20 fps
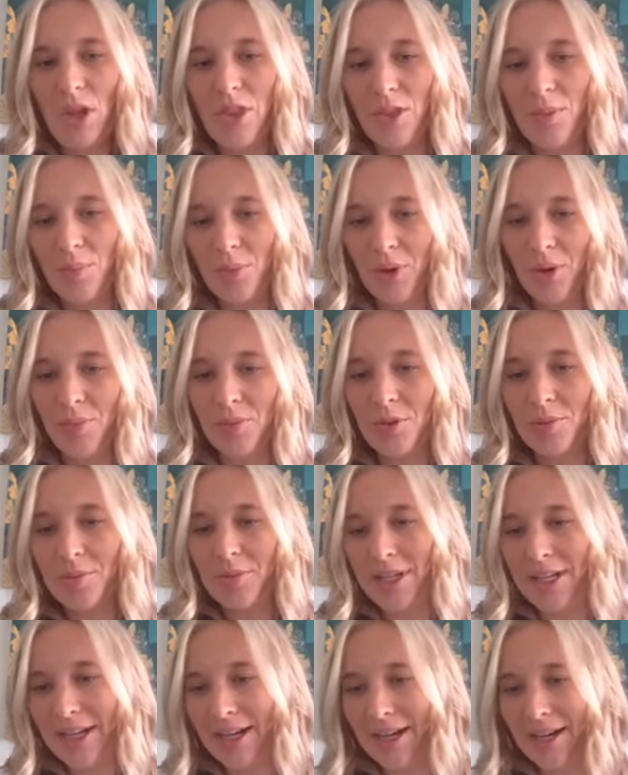the problem
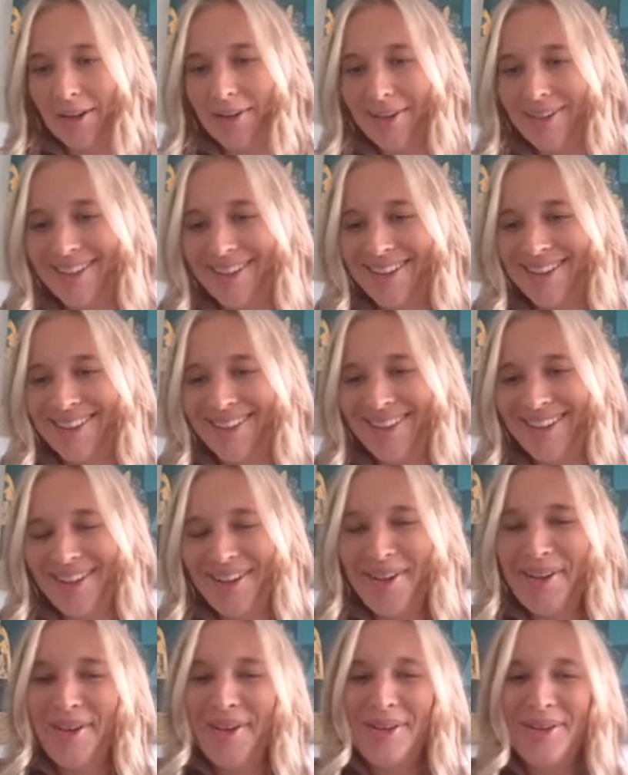here
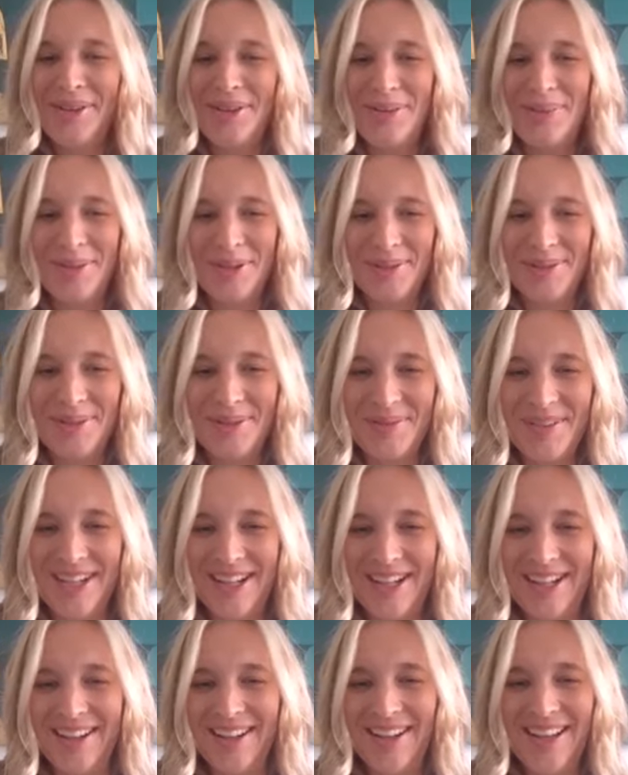
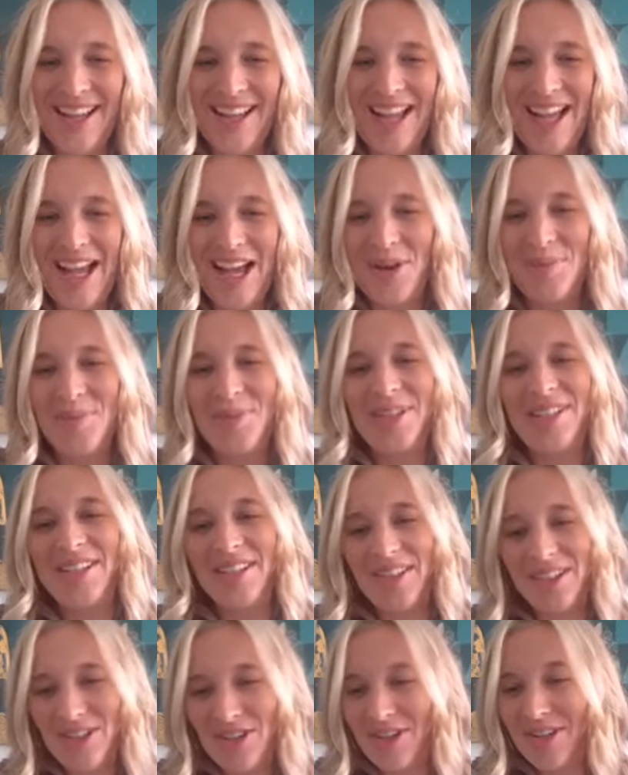is that
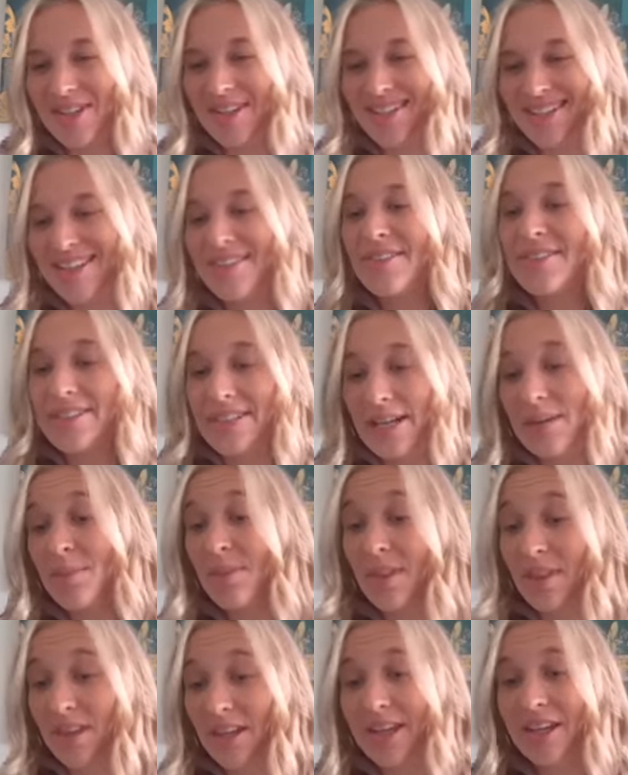the student has done the same
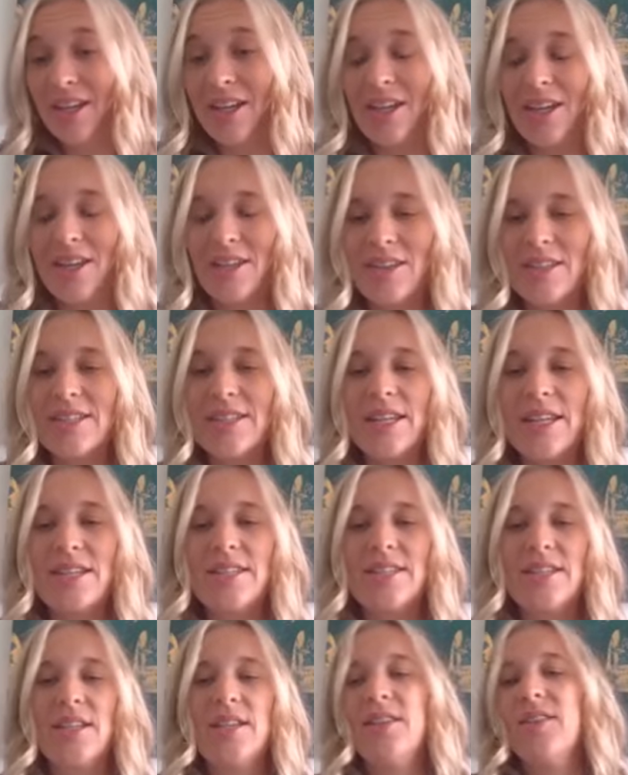thing in the
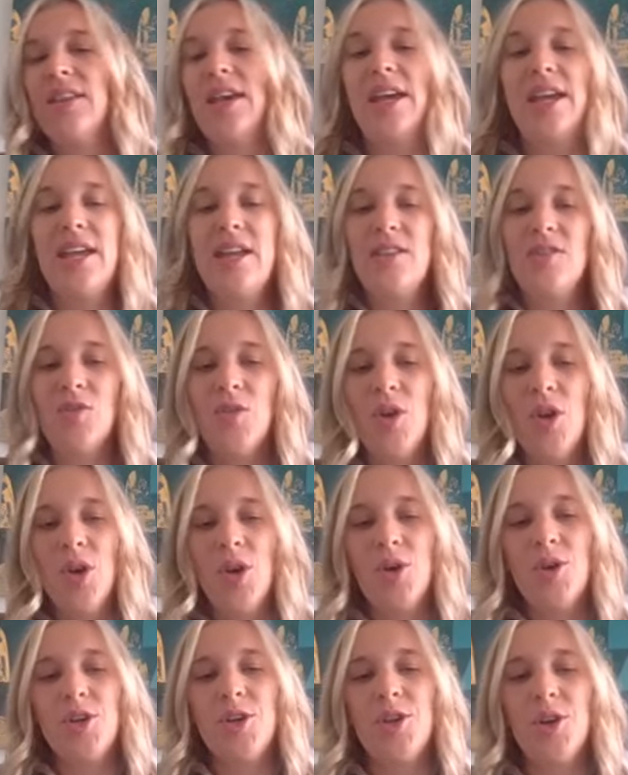sense that they've
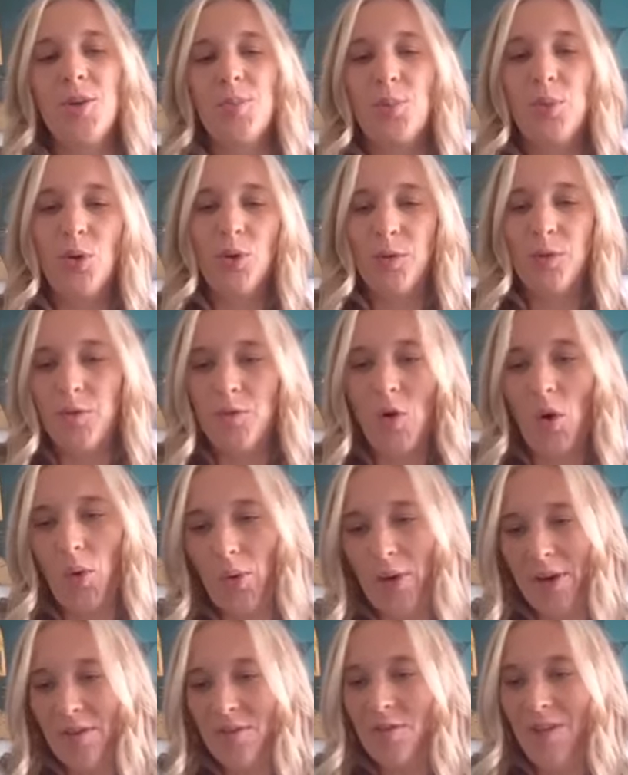put
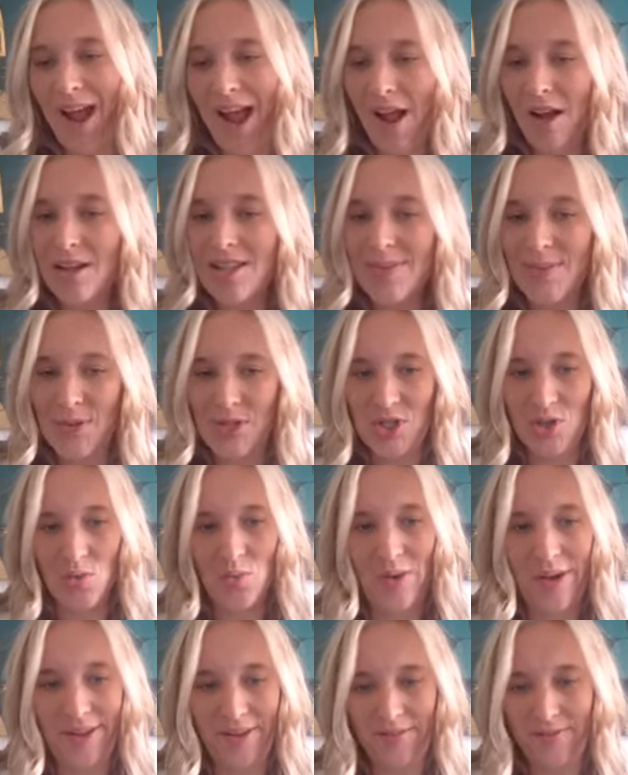forward facts which are
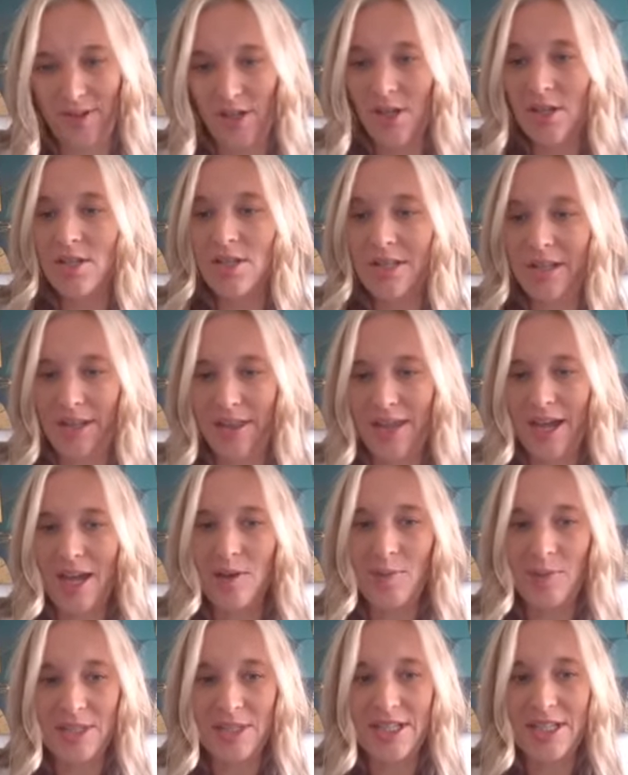relevant to that
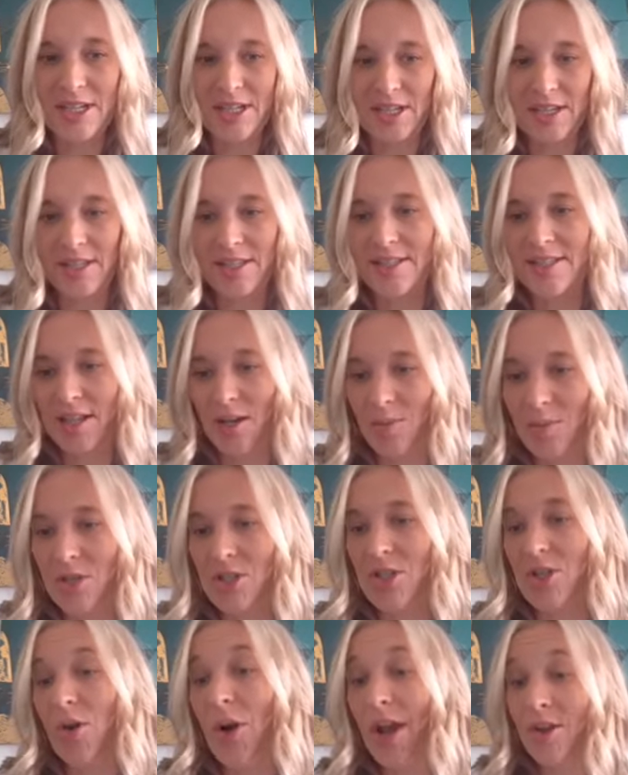particular
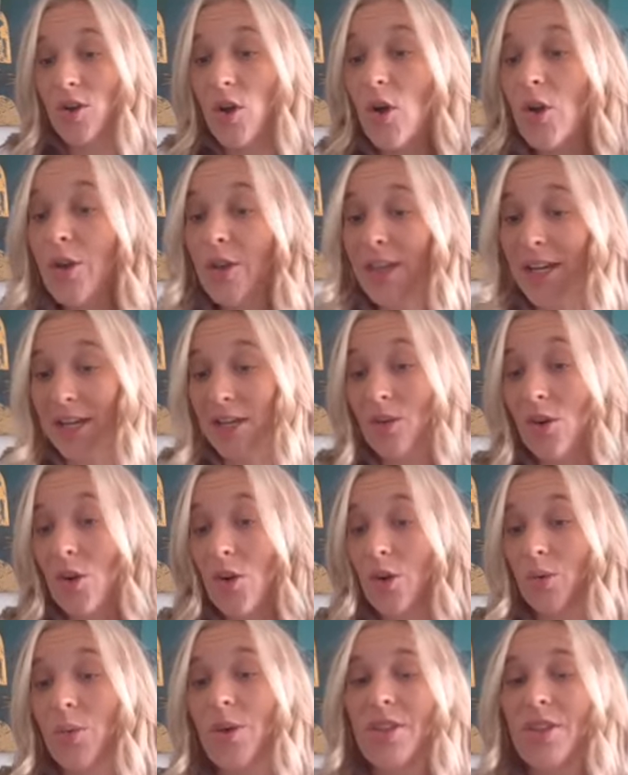sub-issue. I know they
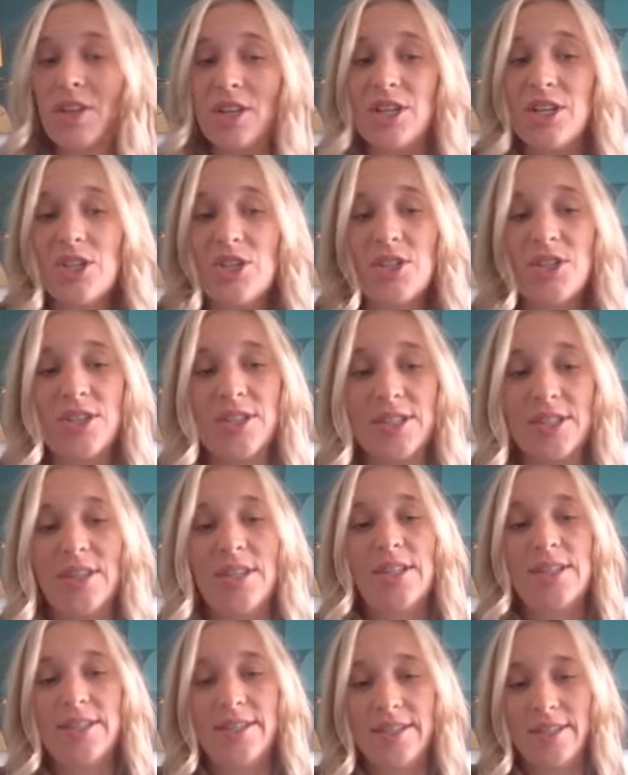know what the issues in
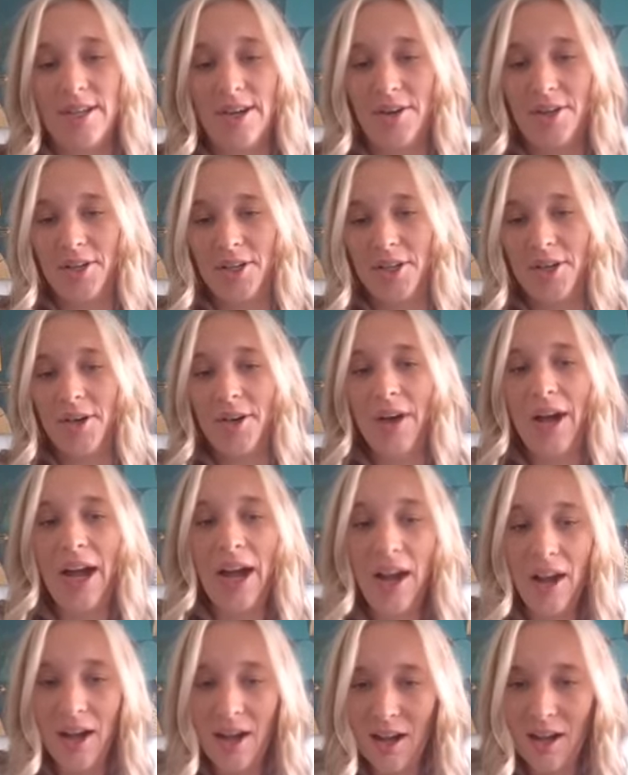this scenario
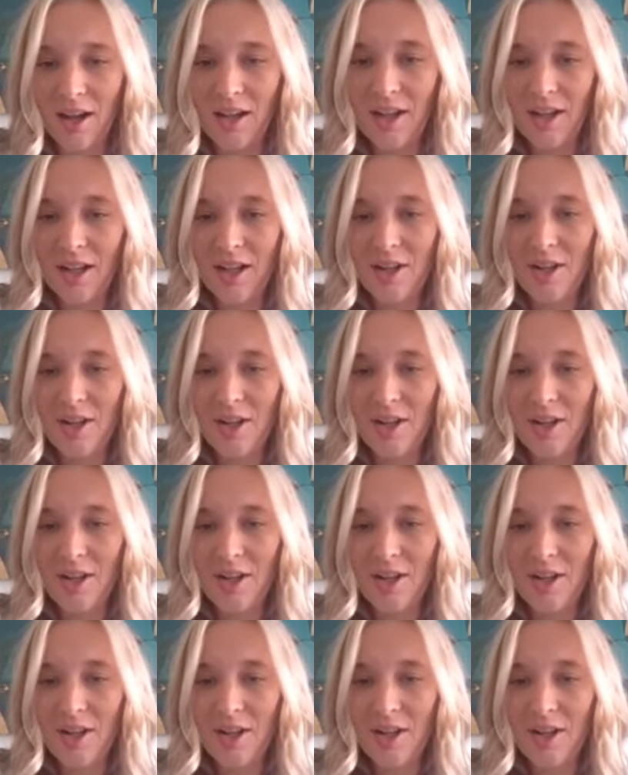are,